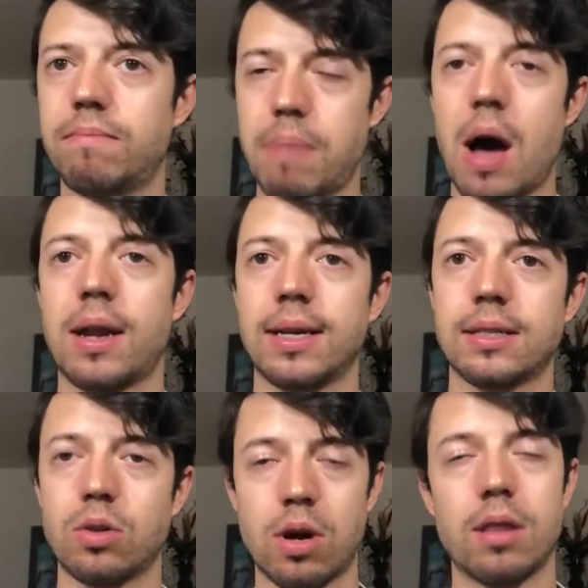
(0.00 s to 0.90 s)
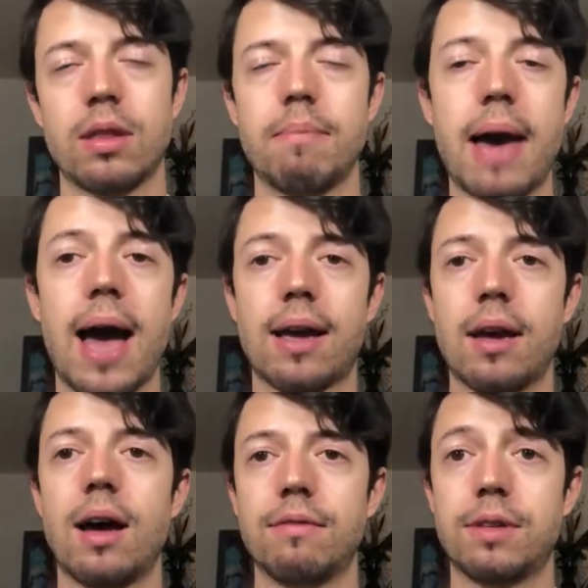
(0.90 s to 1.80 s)
bodice, or on the back
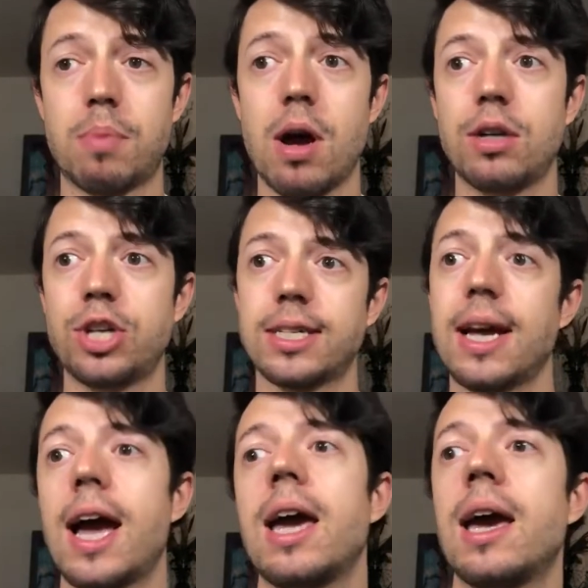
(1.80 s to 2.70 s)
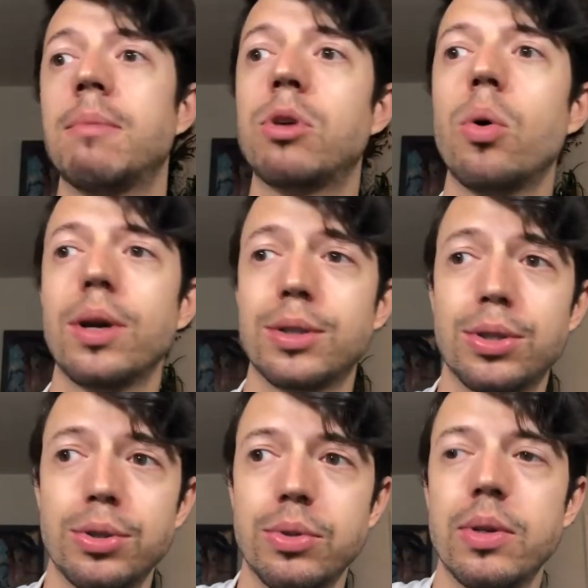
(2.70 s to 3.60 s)
of the project, I am going
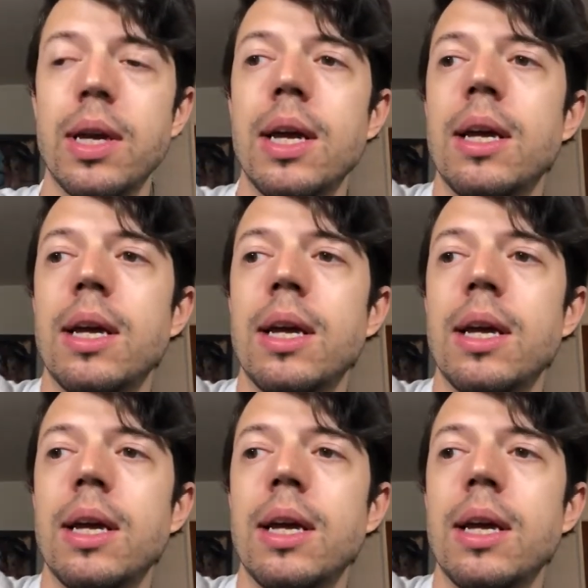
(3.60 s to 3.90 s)
to